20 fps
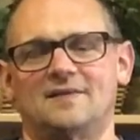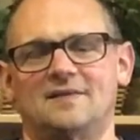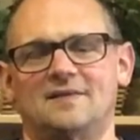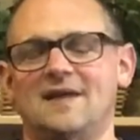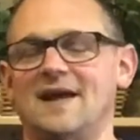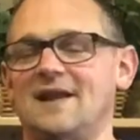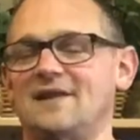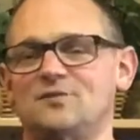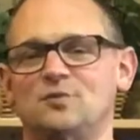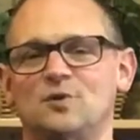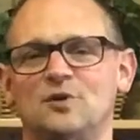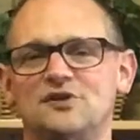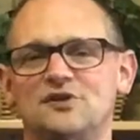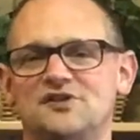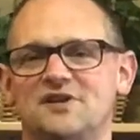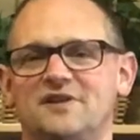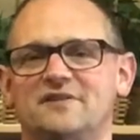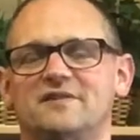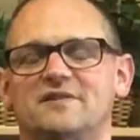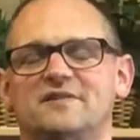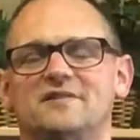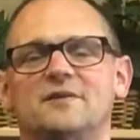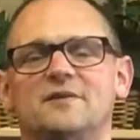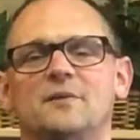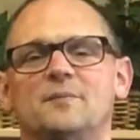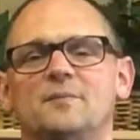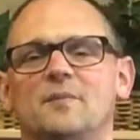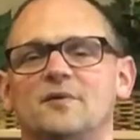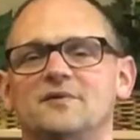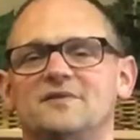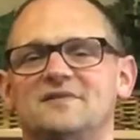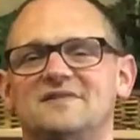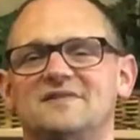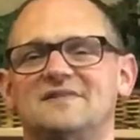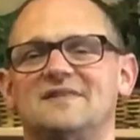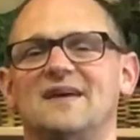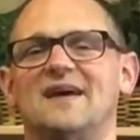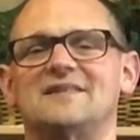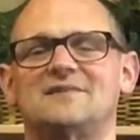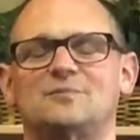That is what Jesus
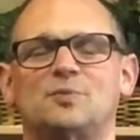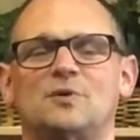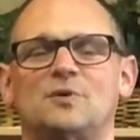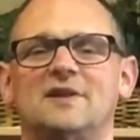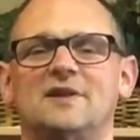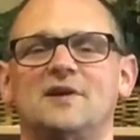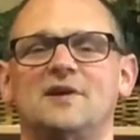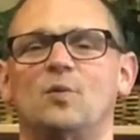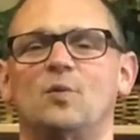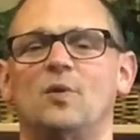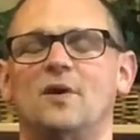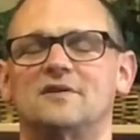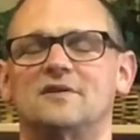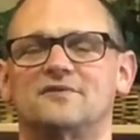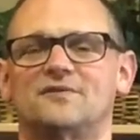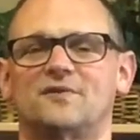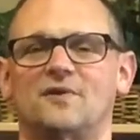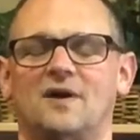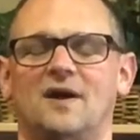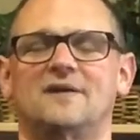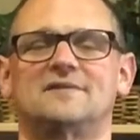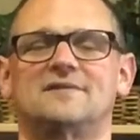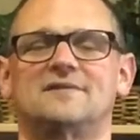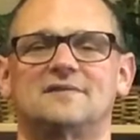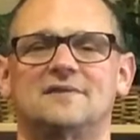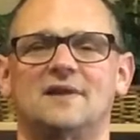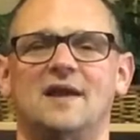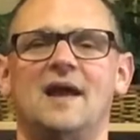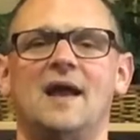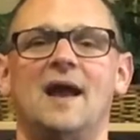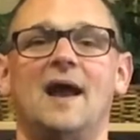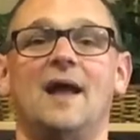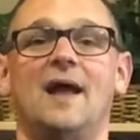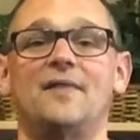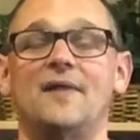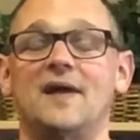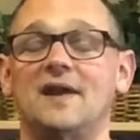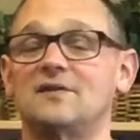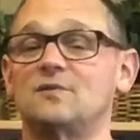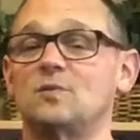most desperately wants for us.
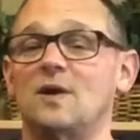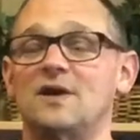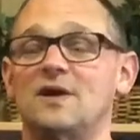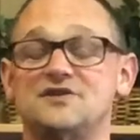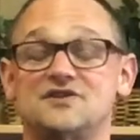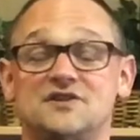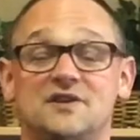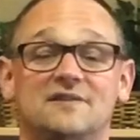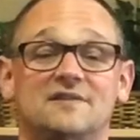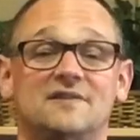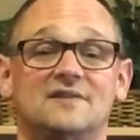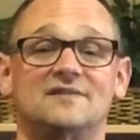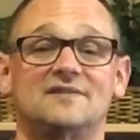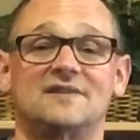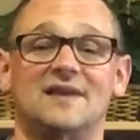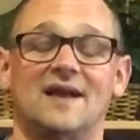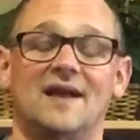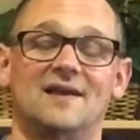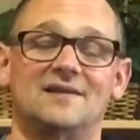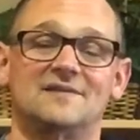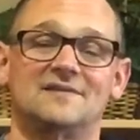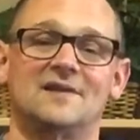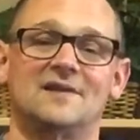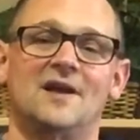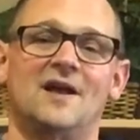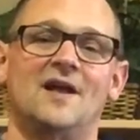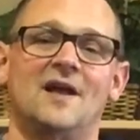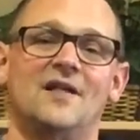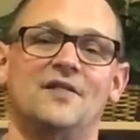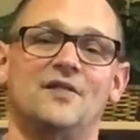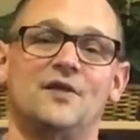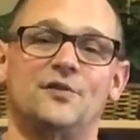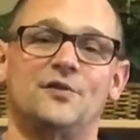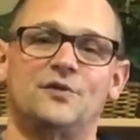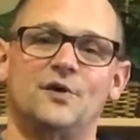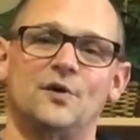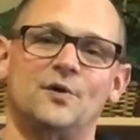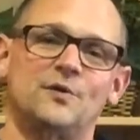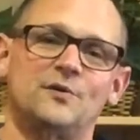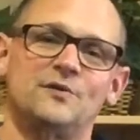And that is why Jesus says that
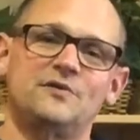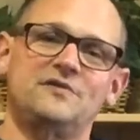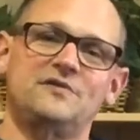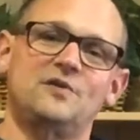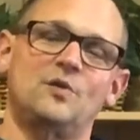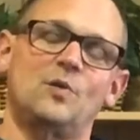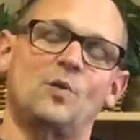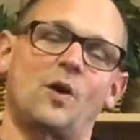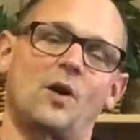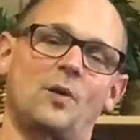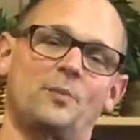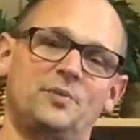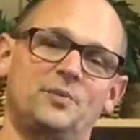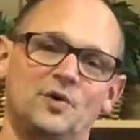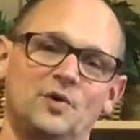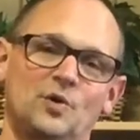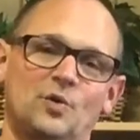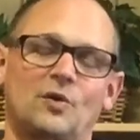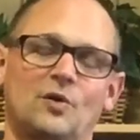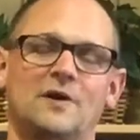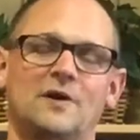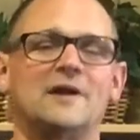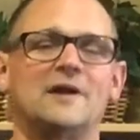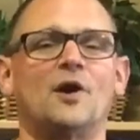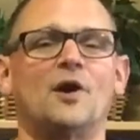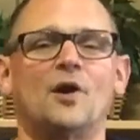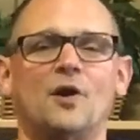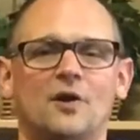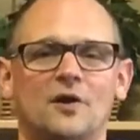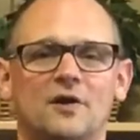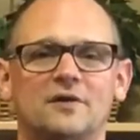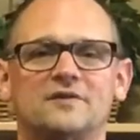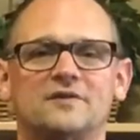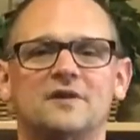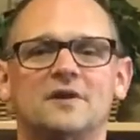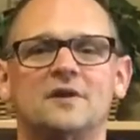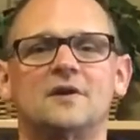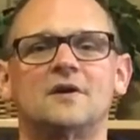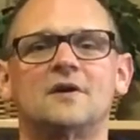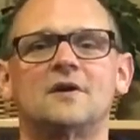those who are pure in heart
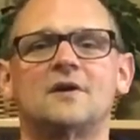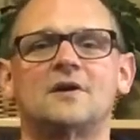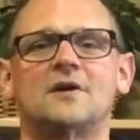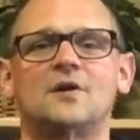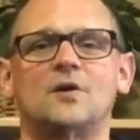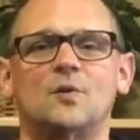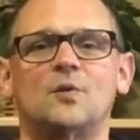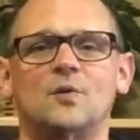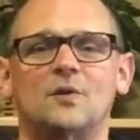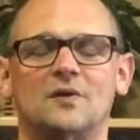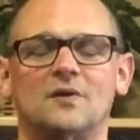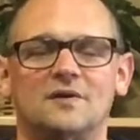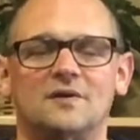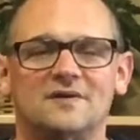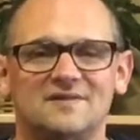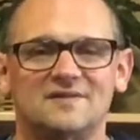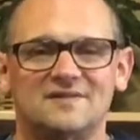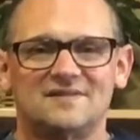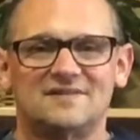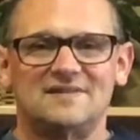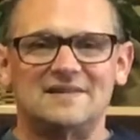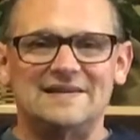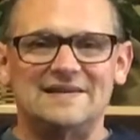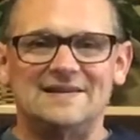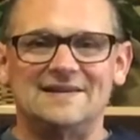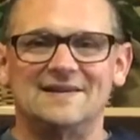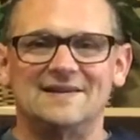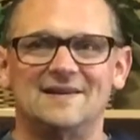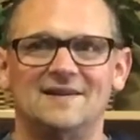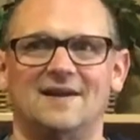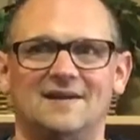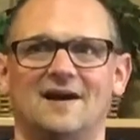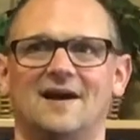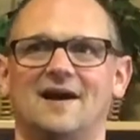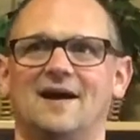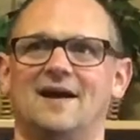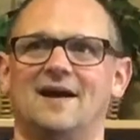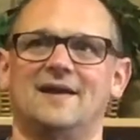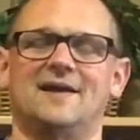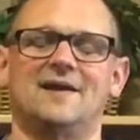will see
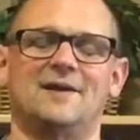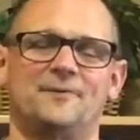God.